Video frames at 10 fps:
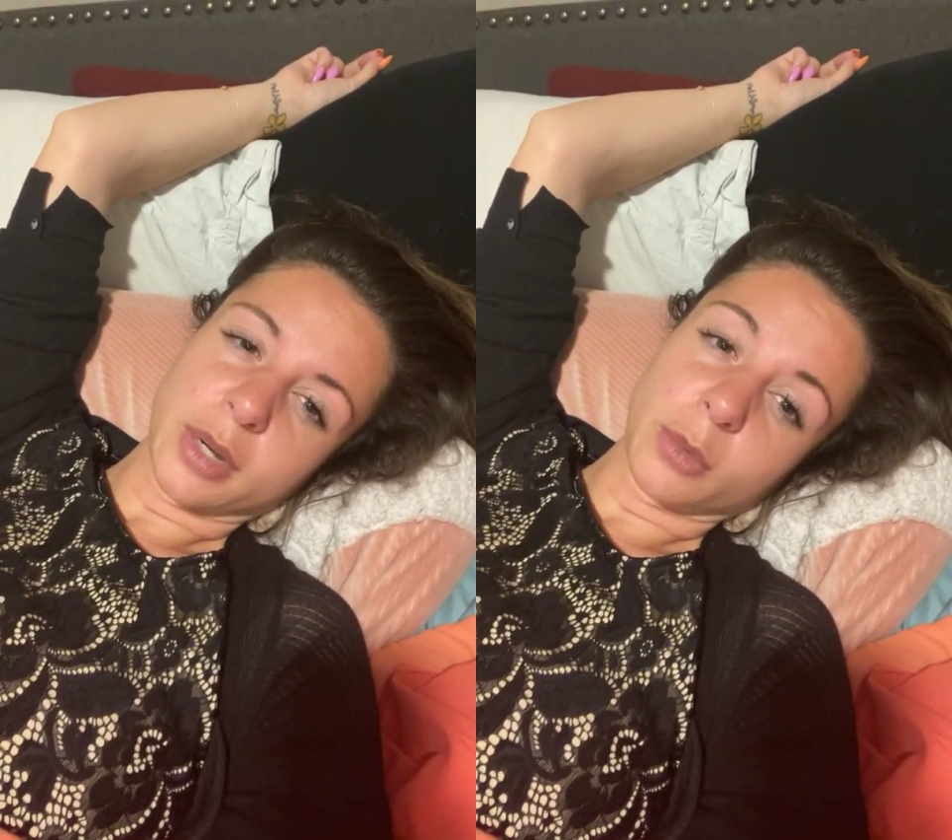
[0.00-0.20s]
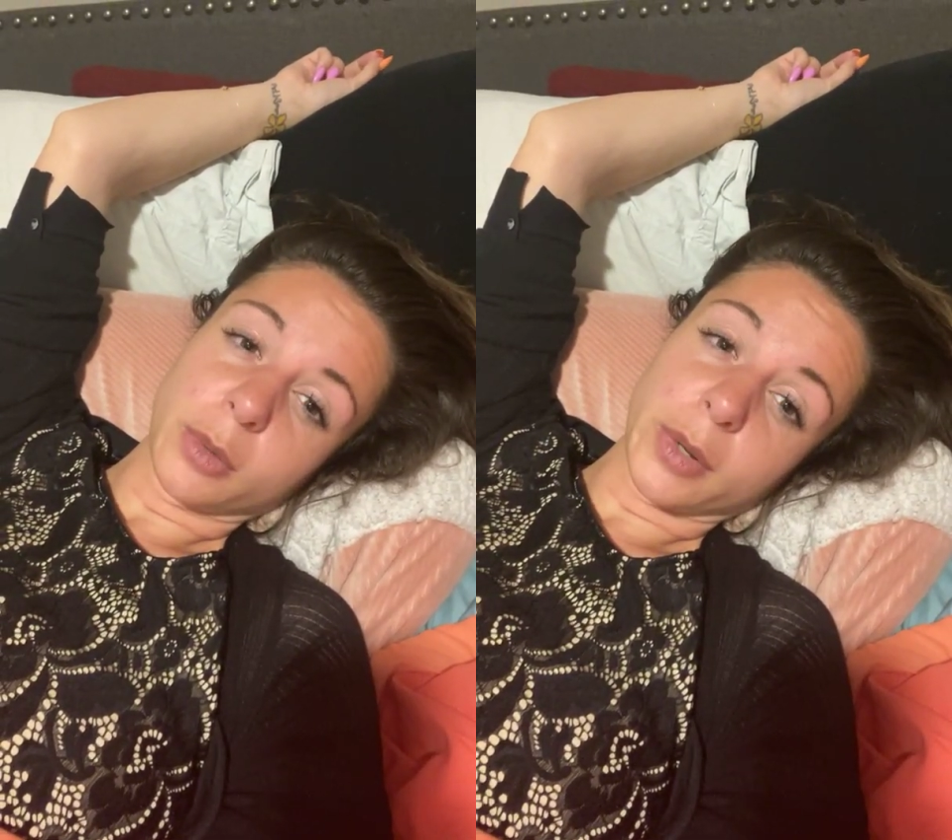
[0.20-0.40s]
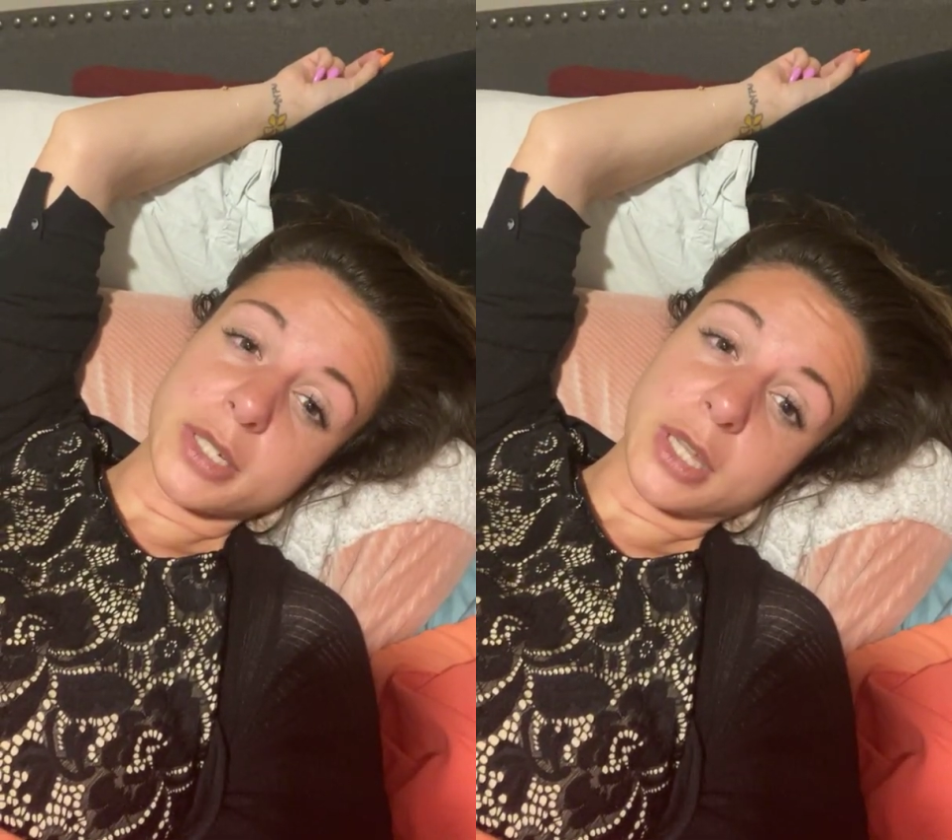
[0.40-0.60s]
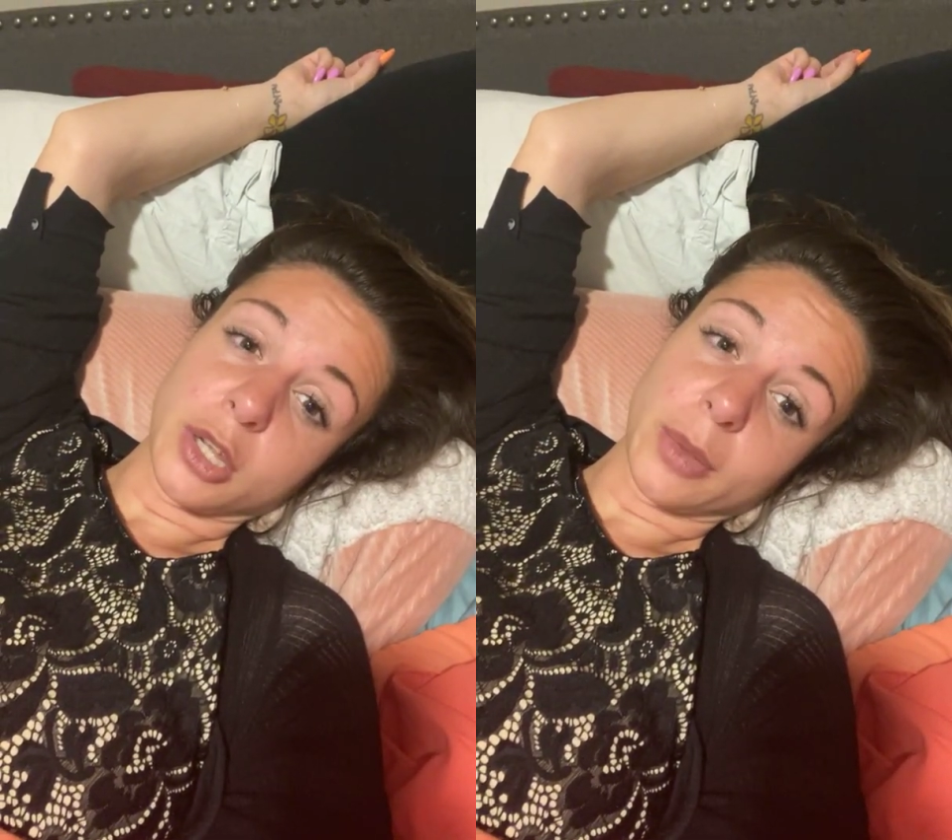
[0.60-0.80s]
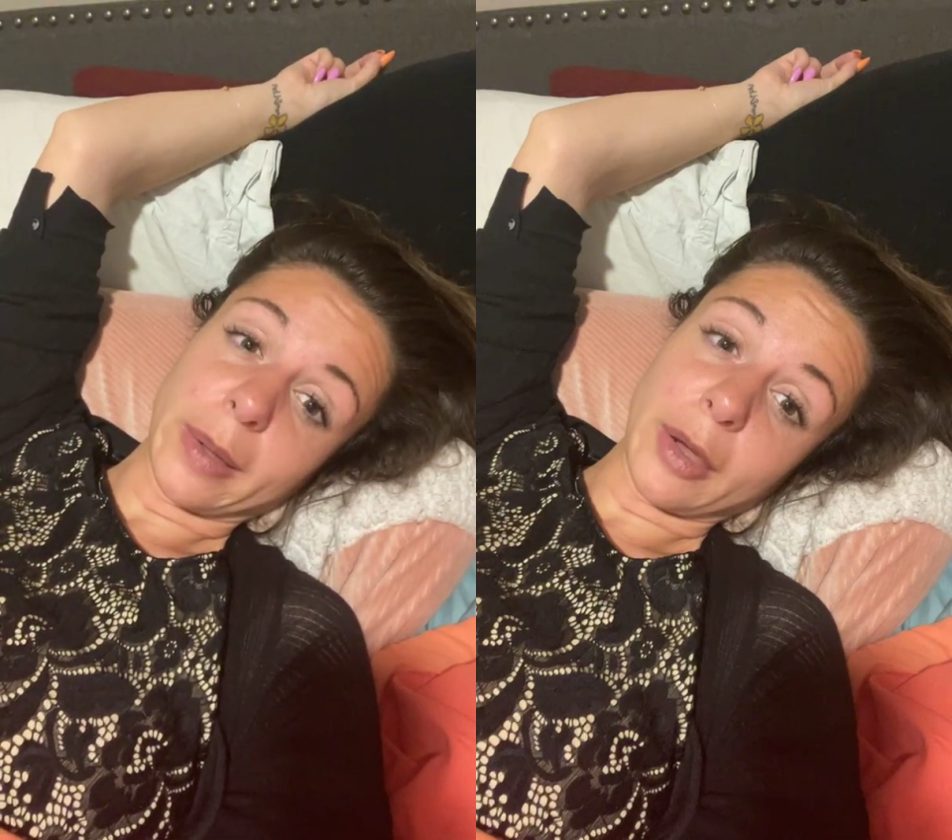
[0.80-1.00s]
I didn't really want to tell
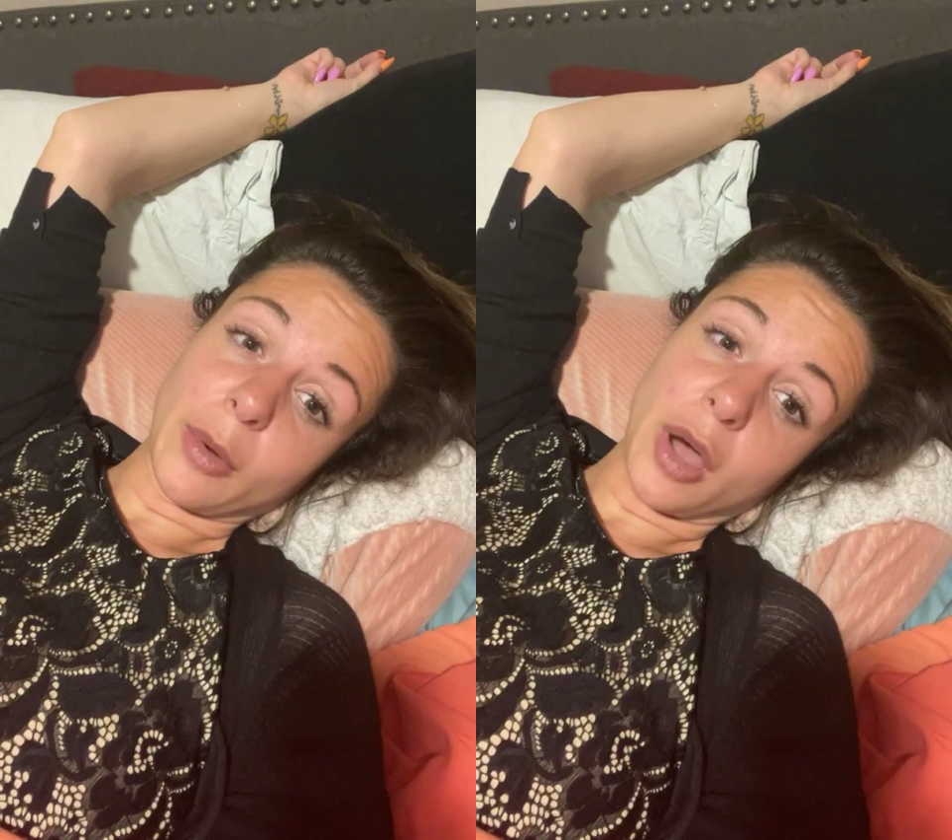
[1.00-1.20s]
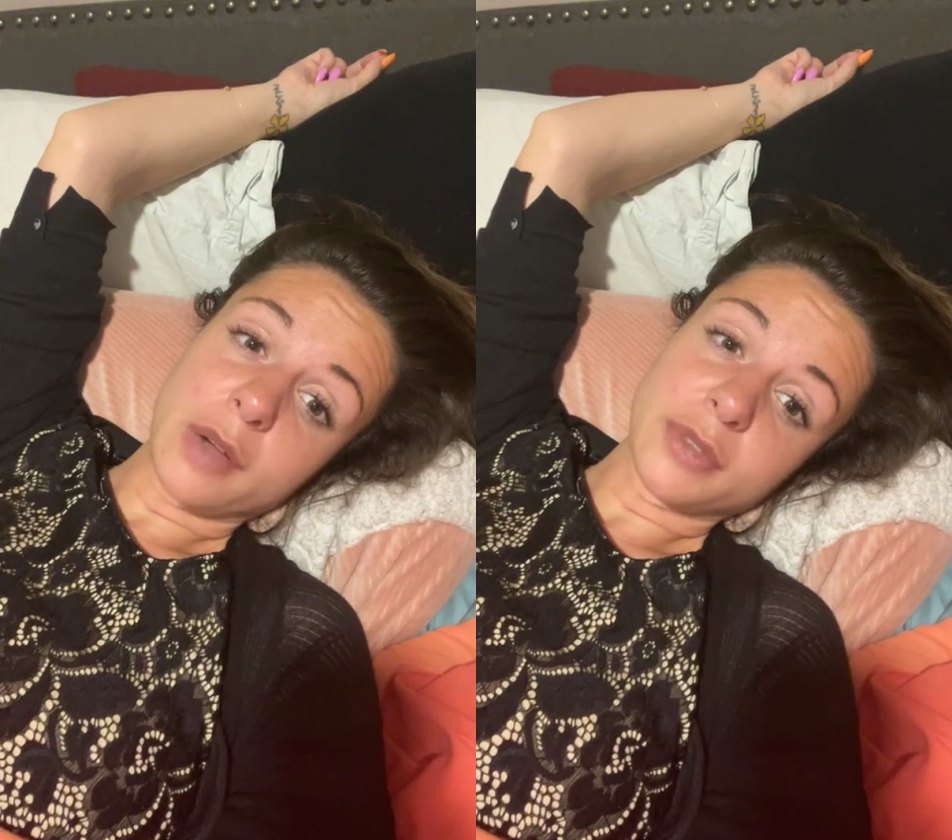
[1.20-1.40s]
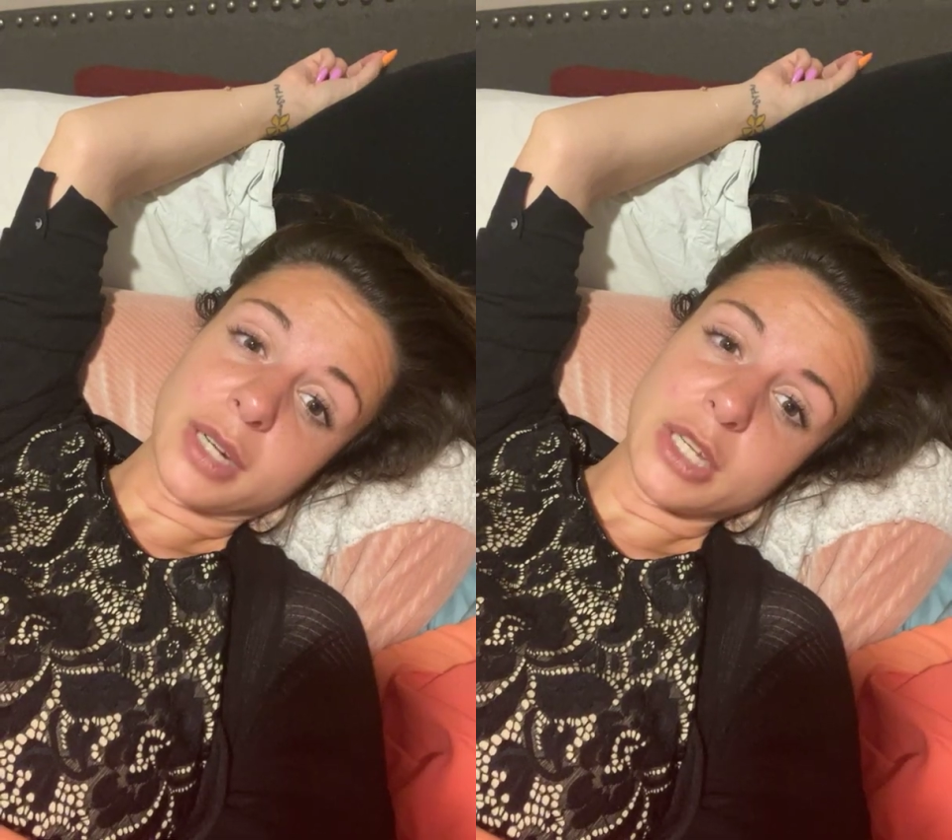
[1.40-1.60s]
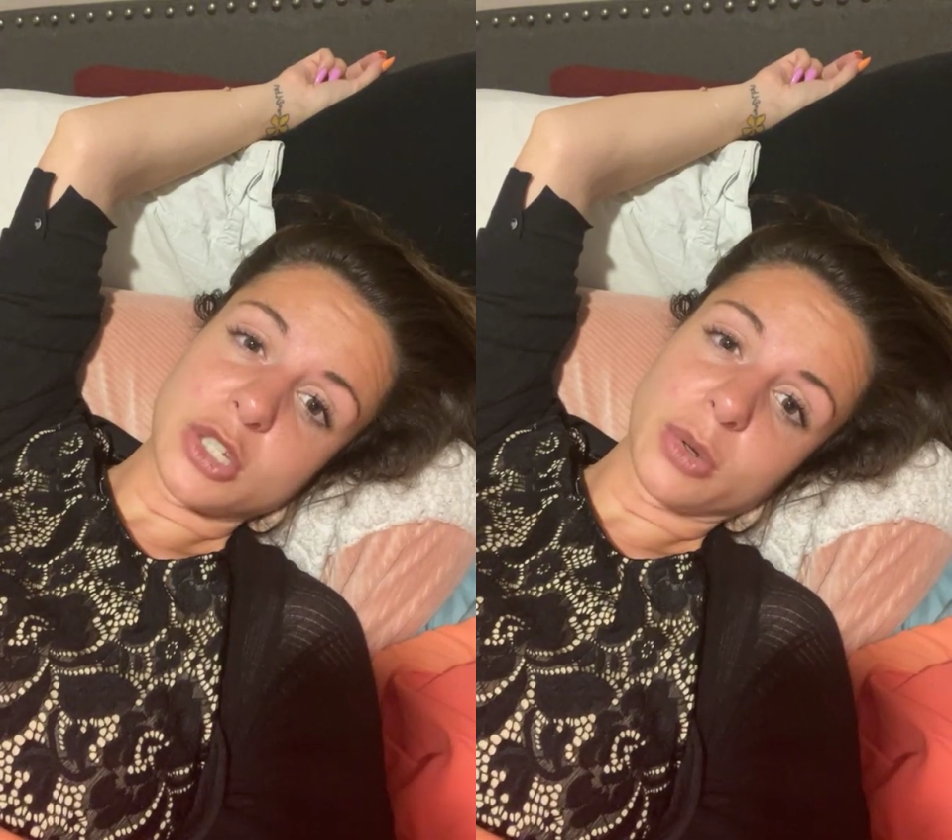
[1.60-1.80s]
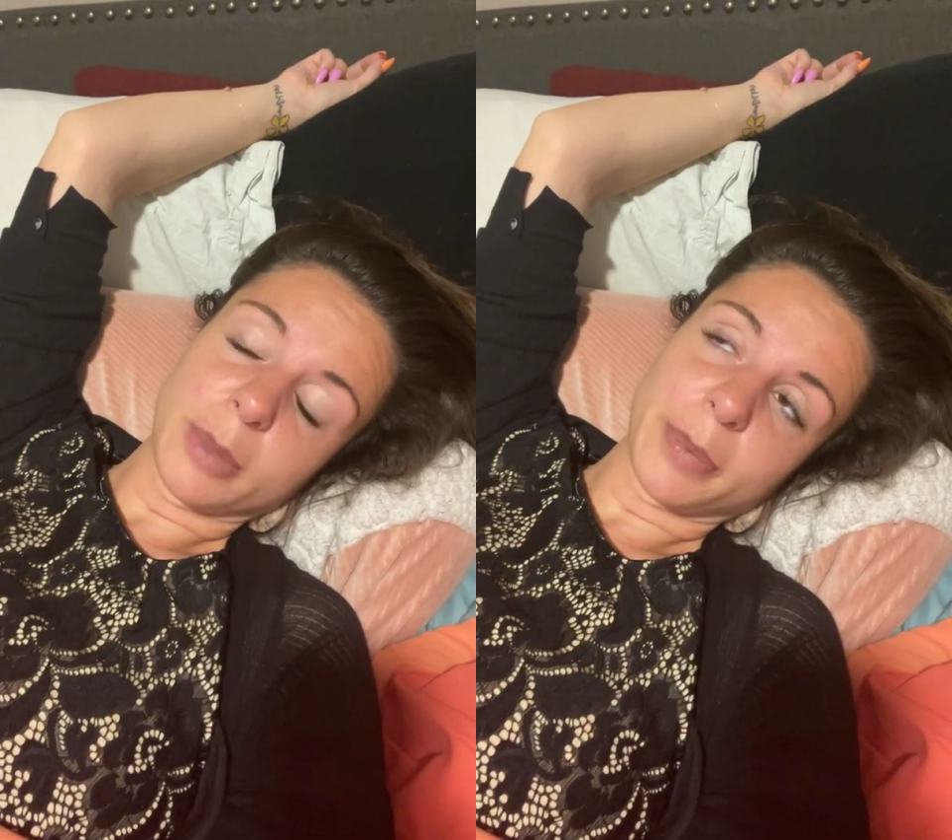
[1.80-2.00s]
you like how often I
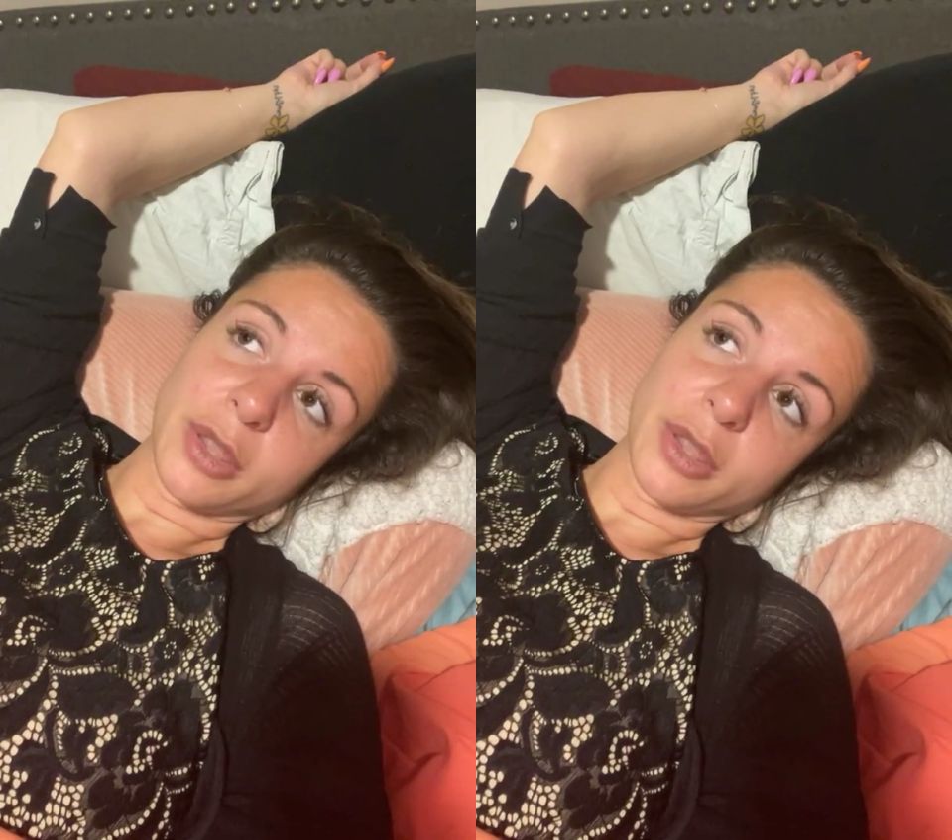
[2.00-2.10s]
do it.